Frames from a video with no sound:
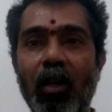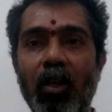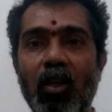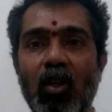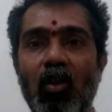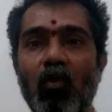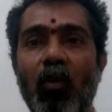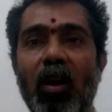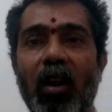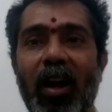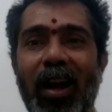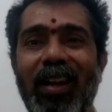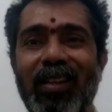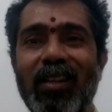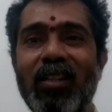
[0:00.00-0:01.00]
your
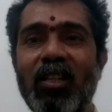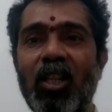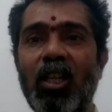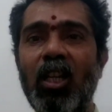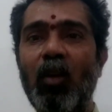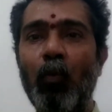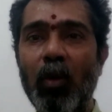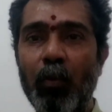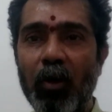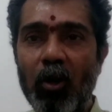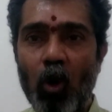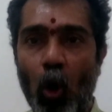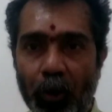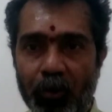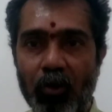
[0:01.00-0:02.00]
identity will be
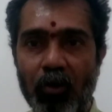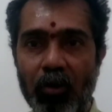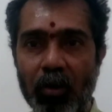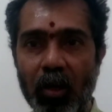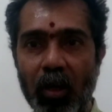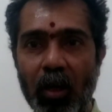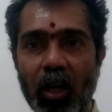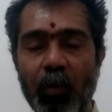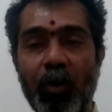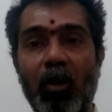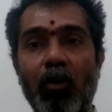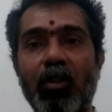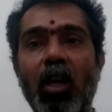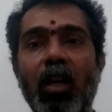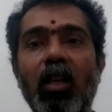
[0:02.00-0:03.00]
lost,
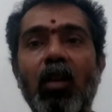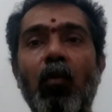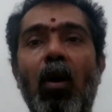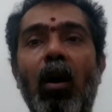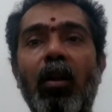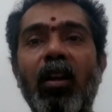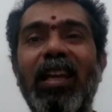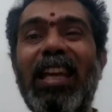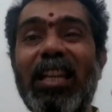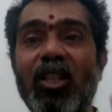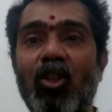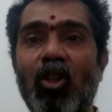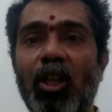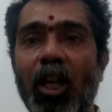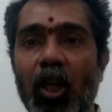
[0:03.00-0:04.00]
because you are
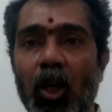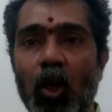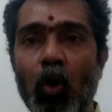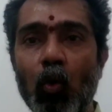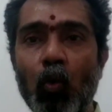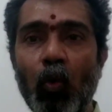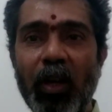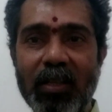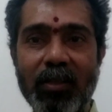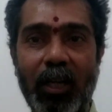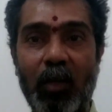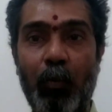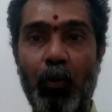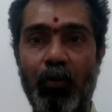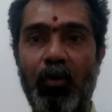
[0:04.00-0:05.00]
insecure in
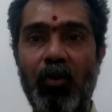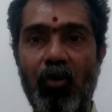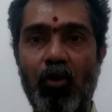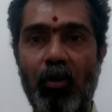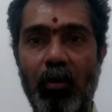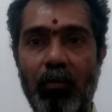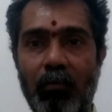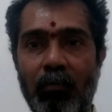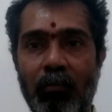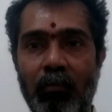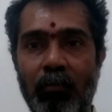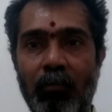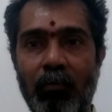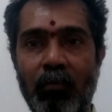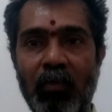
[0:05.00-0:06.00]
that position.
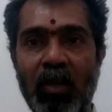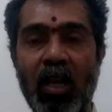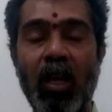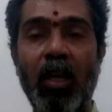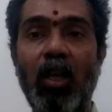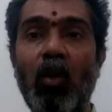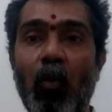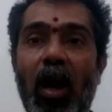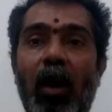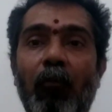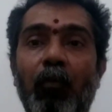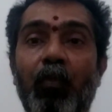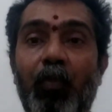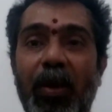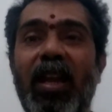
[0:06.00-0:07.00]
You
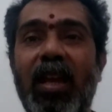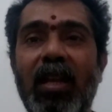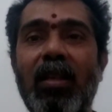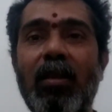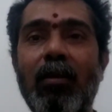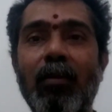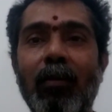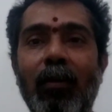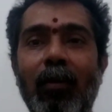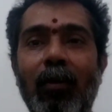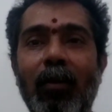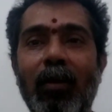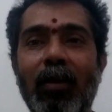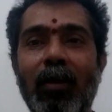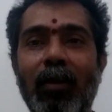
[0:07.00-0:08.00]
have been
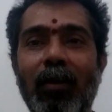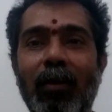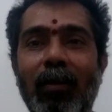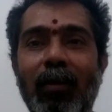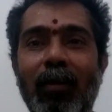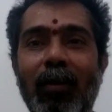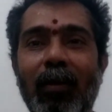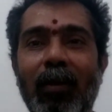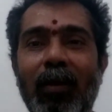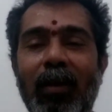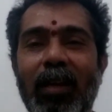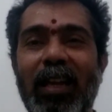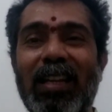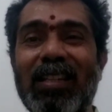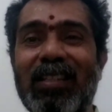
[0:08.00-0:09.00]

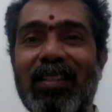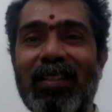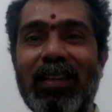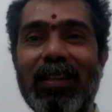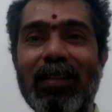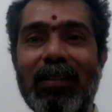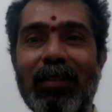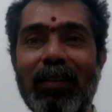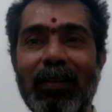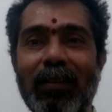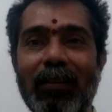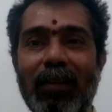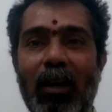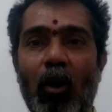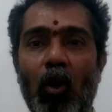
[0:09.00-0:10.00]
instilled
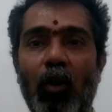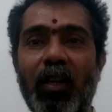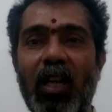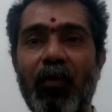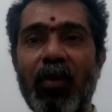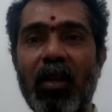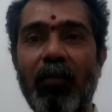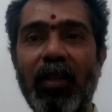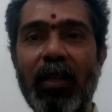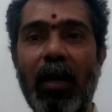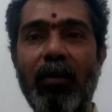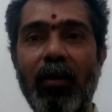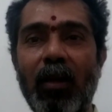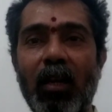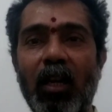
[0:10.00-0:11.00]
or given away
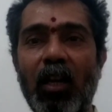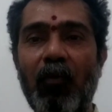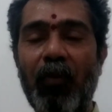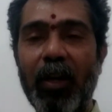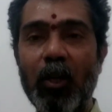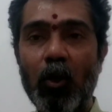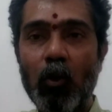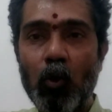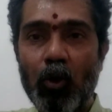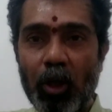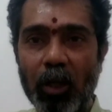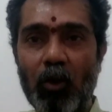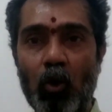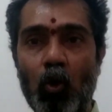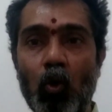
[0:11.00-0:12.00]
that if I
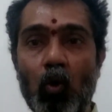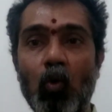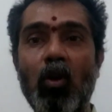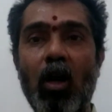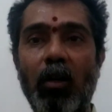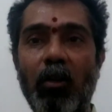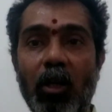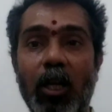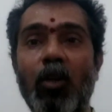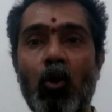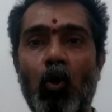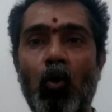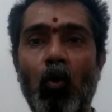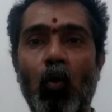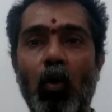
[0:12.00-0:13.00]
just do not
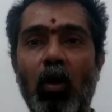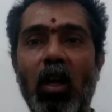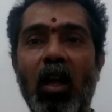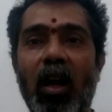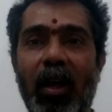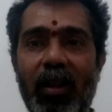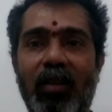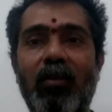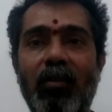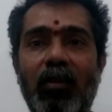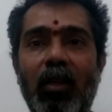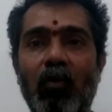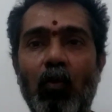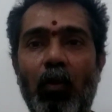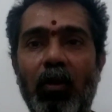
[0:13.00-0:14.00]
control or
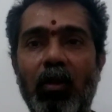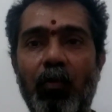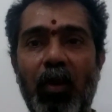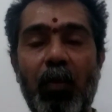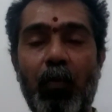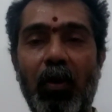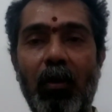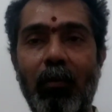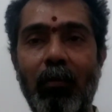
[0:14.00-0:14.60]
exercise over the people,